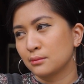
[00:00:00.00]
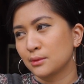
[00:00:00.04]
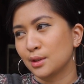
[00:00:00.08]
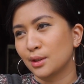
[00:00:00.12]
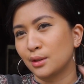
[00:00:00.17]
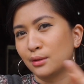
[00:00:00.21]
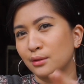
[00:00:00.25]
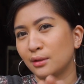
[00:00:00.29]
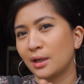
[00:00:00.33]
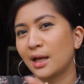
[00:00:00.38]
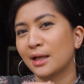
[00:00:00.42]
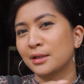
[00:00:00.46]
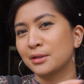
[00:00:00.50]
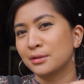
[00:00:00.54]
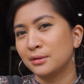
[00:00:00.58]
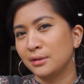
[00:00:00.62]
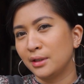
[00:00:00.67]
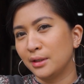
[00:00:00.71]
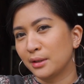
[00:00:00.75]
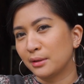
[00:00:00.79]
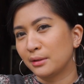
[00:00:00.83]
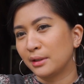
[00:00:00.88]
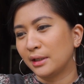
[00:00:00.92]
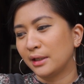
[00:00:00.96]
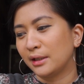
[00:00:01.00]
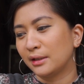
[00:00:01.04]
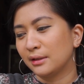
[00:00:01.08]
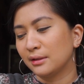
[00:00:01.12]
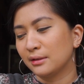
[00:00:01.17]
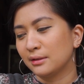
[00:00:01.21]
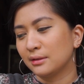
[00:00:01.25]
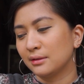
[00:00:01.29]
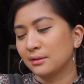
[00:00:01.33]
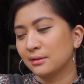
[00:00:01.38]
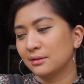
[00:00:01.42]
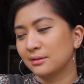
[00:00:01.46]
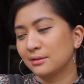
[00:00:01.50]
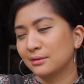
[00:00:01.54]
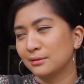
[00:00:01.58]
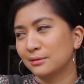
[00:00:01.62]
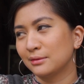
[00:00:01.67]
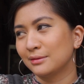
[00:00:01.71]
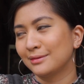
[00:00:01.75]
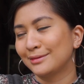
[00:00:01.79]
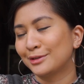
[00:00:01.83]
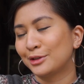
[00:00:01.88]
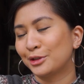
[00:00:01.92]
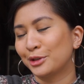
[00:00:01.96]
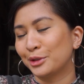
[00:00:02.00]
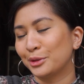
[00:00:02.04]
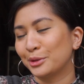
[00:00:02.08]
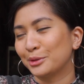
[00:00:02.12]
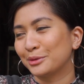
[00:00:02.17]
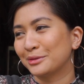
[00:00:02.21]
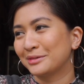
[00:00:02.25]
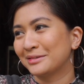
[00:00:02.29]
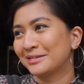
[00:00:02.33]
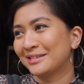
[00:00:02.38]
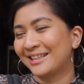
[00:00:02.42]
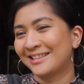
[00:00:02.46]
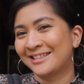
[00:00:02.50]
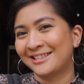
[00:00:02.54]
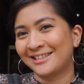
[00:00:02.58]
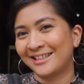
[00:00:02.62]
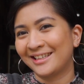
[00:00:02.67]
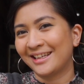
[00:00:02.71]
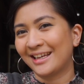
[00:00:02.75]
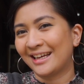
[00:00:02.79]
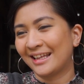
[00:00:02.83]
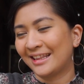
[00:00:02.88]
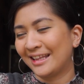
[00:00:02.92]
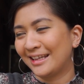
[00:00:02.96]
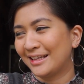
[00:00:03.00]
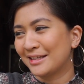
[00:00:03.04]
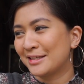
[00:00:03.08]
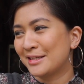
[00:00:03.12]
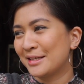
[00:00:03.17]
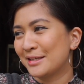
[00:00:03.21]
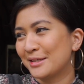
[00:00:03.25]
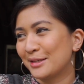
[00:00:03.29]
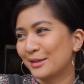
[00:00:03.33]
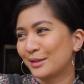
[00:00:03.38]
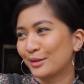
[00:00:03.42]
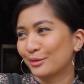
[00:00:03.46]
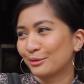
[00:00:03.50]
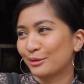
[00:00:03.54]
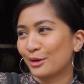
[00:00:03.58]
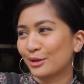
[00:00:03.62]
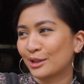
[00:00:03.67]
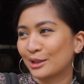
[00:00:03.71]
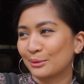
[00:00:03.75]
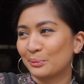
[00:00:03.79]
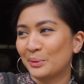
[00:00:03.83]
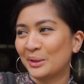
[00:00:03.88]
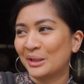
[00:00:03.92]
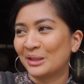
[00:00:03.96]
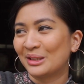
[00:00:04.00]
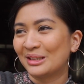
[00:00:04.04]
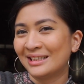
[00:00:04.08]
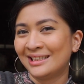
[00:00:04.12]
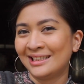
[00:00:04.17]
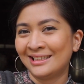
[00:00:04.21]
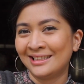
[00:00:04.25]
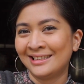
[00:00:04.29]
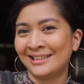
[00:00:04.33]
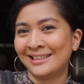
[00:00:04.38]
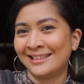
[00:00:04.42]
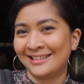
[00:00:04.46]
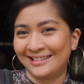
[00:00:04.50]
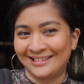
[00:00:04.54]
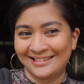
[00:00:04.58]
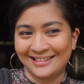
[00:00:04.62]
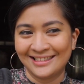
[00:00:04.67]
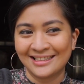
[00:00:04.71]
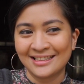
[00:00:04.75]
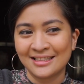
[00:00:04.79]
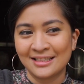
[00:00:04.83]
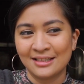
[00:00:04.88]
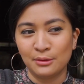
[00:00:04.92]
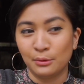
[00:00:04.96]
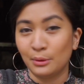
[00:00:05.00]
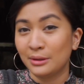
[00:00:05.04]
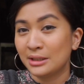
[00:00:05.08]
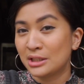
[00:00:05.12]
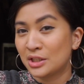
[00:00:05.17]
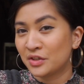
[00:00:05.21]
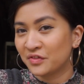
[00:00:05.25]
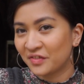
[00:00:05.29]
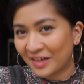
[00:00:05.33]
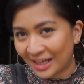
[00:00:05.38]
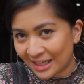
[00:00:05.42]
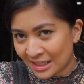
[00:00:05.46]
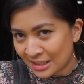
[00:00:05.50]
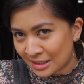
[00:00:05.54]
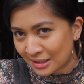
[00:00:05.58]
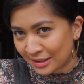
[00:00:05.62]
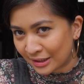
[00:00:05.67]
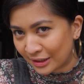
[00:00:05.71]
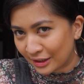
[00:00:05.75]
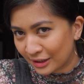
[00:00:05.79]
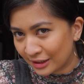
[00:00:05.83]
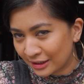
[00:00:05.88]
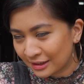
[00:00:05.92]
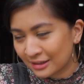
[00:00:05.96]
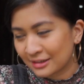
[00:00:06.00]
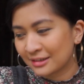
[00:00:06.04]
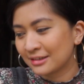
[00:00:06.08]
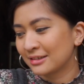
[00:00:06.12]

Oh, actually, you're right. True. I think it's easier to walk uphill. Well, it's faster.